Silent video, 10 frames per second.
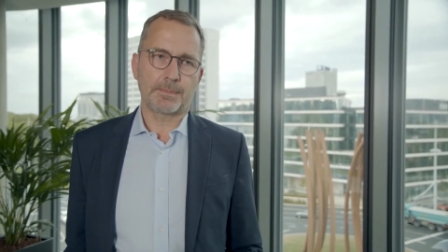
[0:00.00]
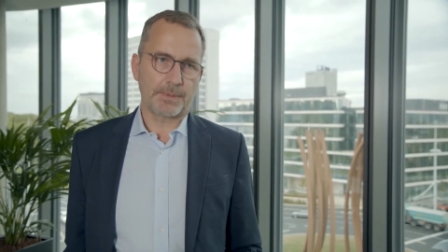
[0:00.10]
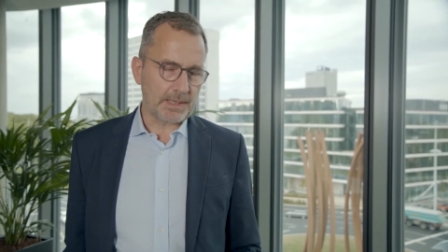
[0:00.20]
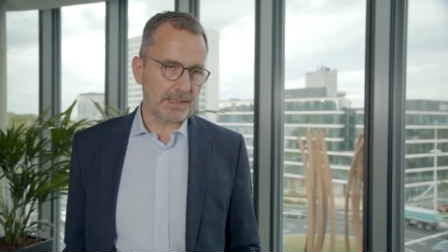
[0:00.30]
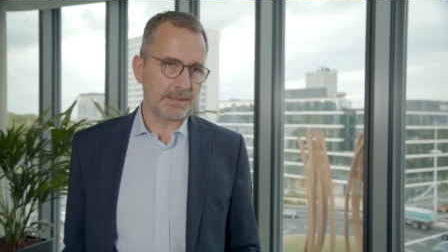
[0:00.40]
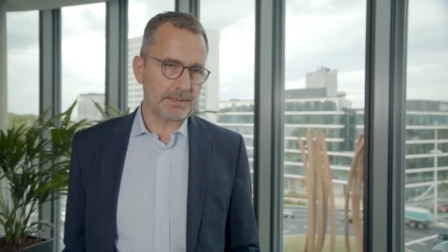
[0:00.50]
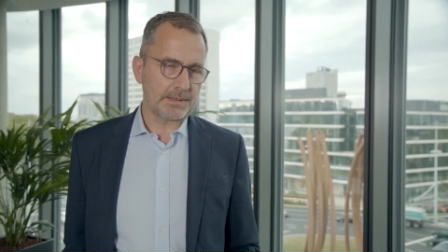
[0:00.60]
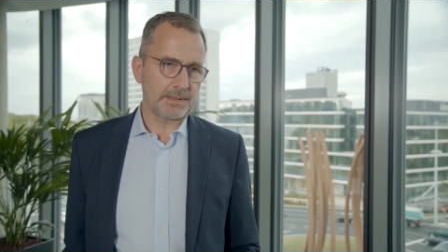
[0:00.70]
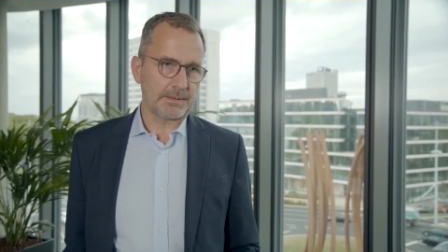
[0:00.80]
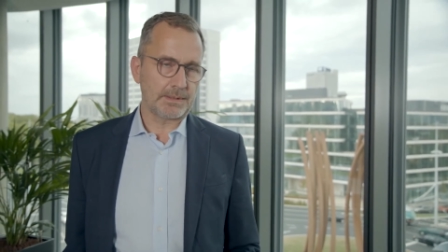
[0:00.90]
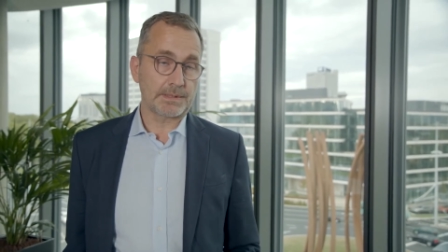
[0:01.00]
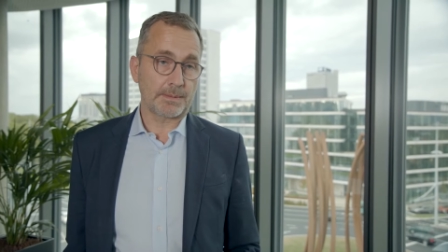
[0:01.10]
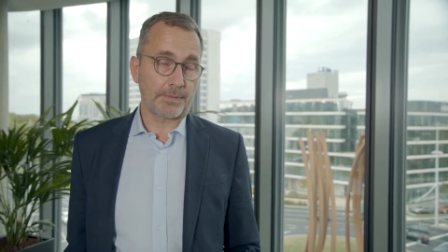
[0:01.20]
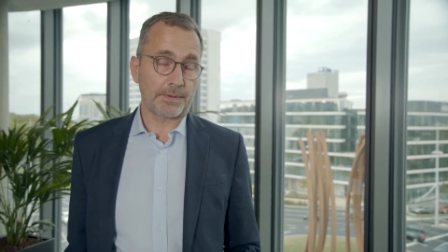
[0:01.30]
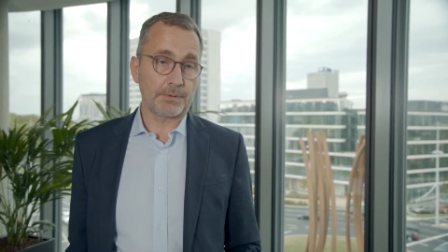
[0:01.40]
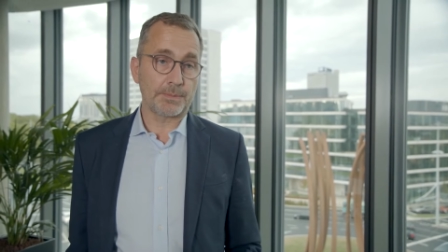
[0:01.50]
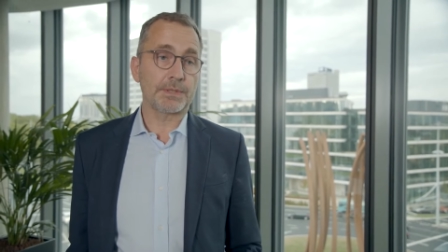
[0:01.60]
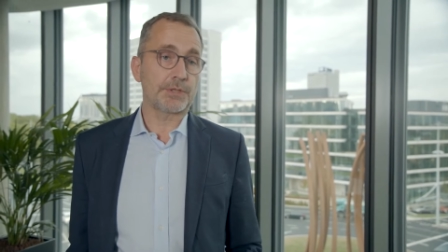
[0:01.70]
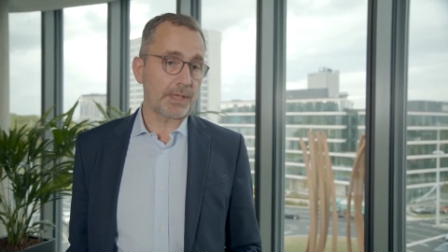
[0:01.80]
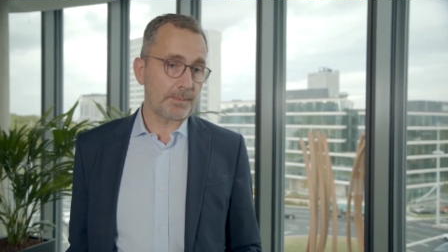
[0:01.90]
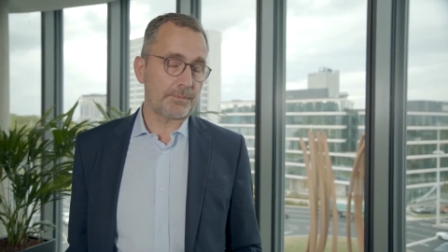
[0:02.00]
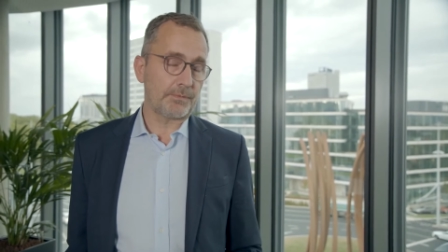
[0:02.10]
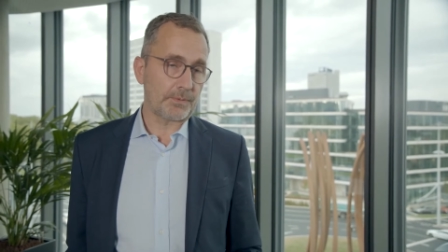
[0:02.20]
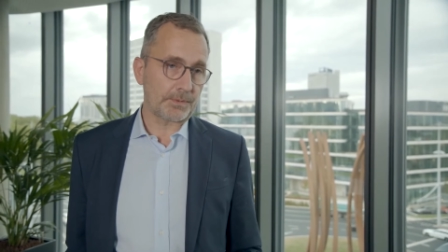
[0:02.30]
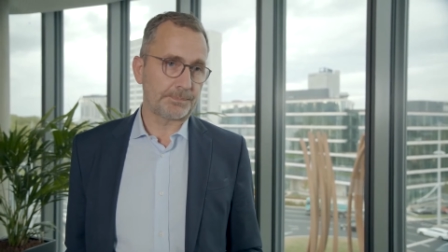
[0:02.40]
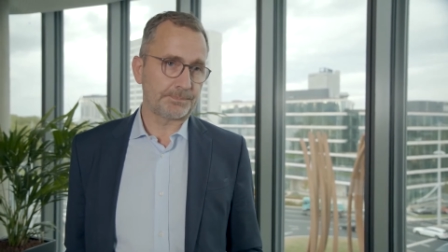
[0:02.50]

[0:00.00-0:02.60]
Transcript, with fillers: pride in, not something to be ashamed for.